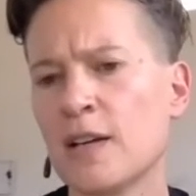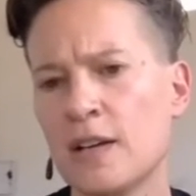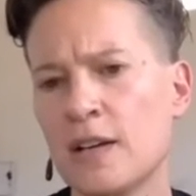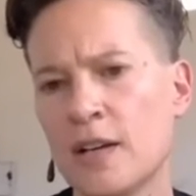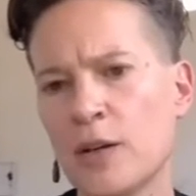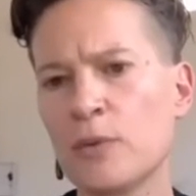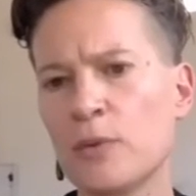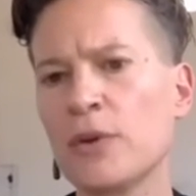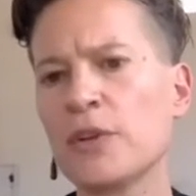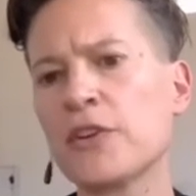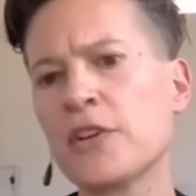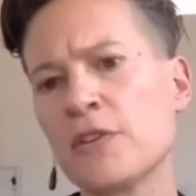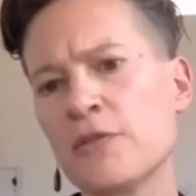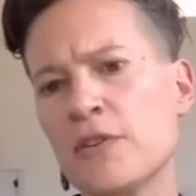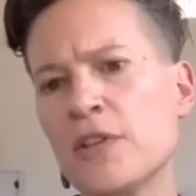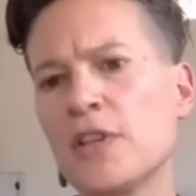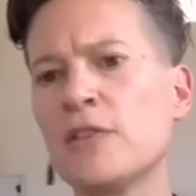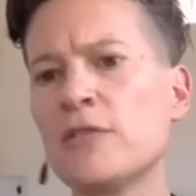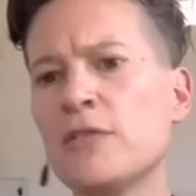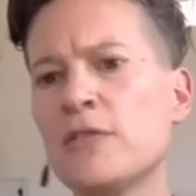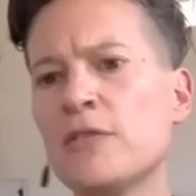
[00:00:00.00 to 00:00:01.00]
wondered if
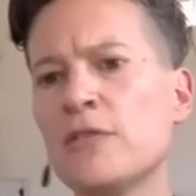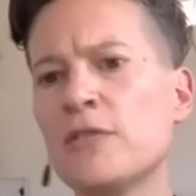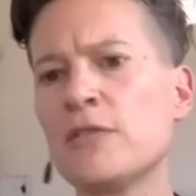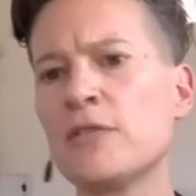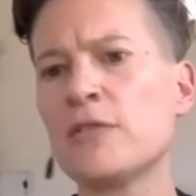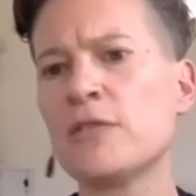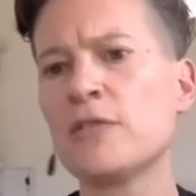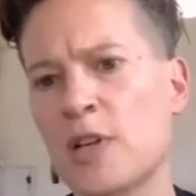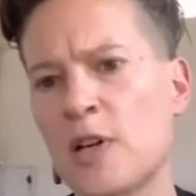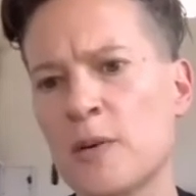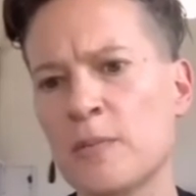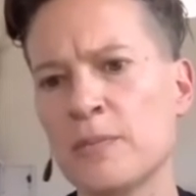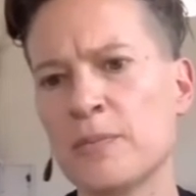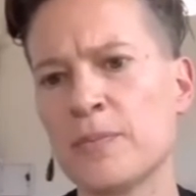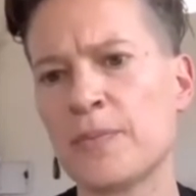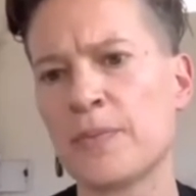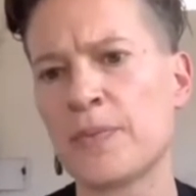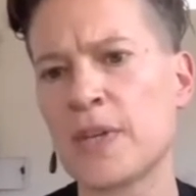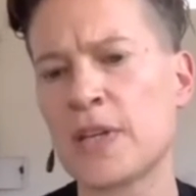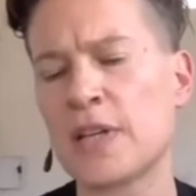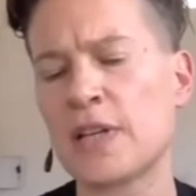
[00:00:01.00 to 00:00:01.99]
Eva could also
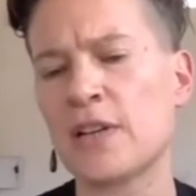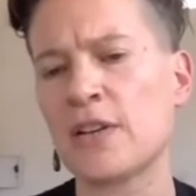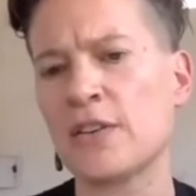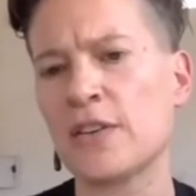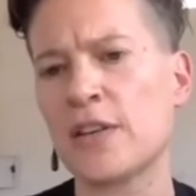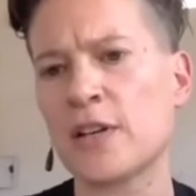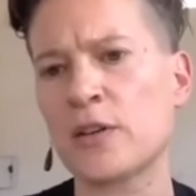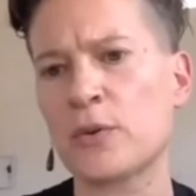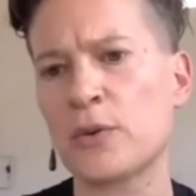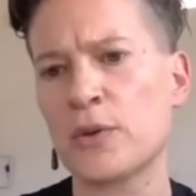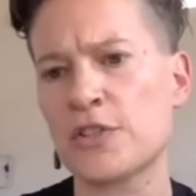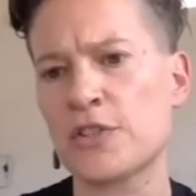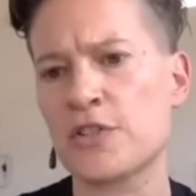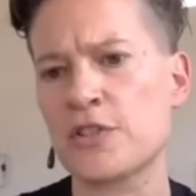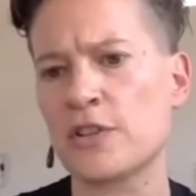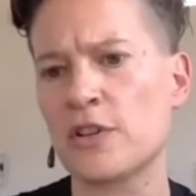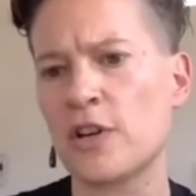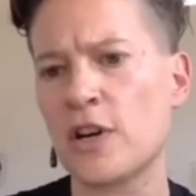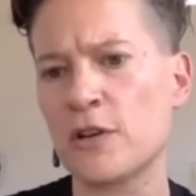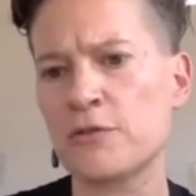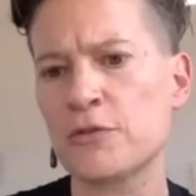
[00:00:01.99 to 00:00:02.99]
come in on that
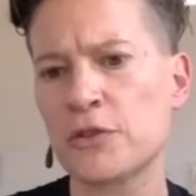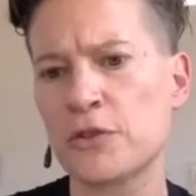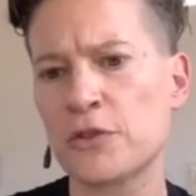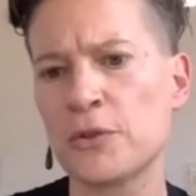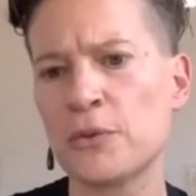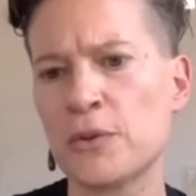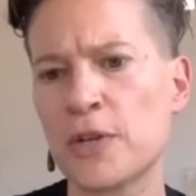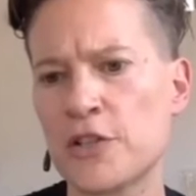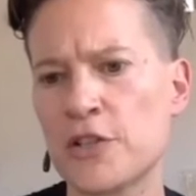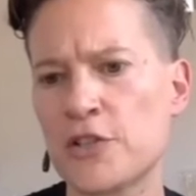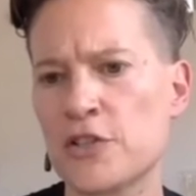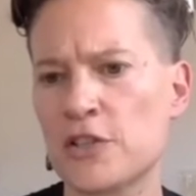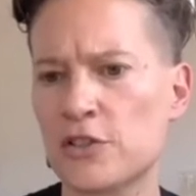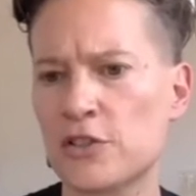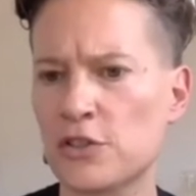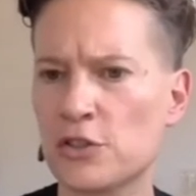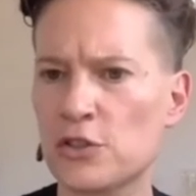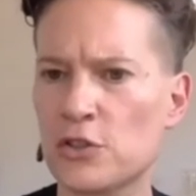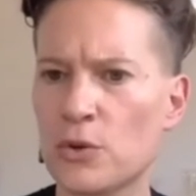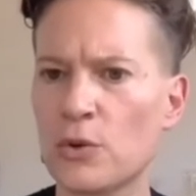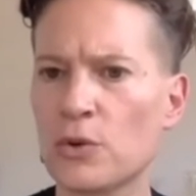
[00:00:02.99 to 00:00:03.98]
question after you, Rasha,
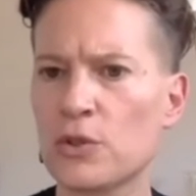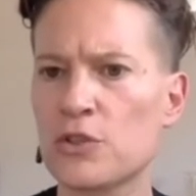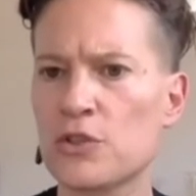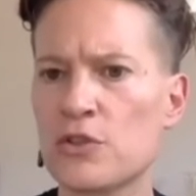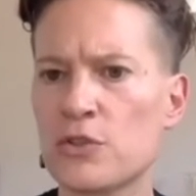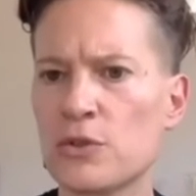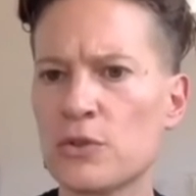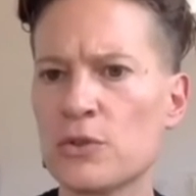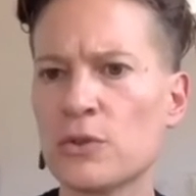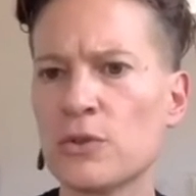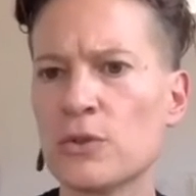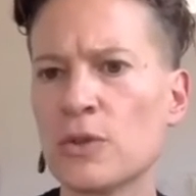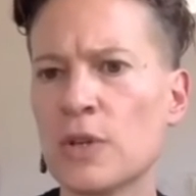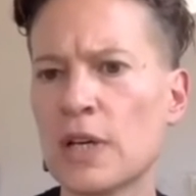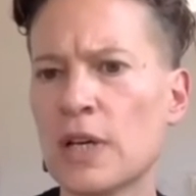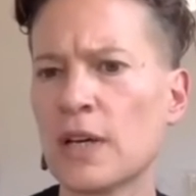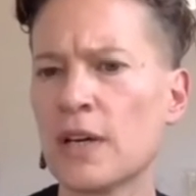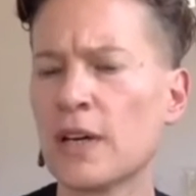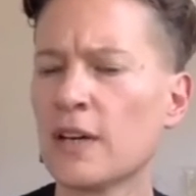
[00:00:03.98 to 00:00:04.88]
to talk to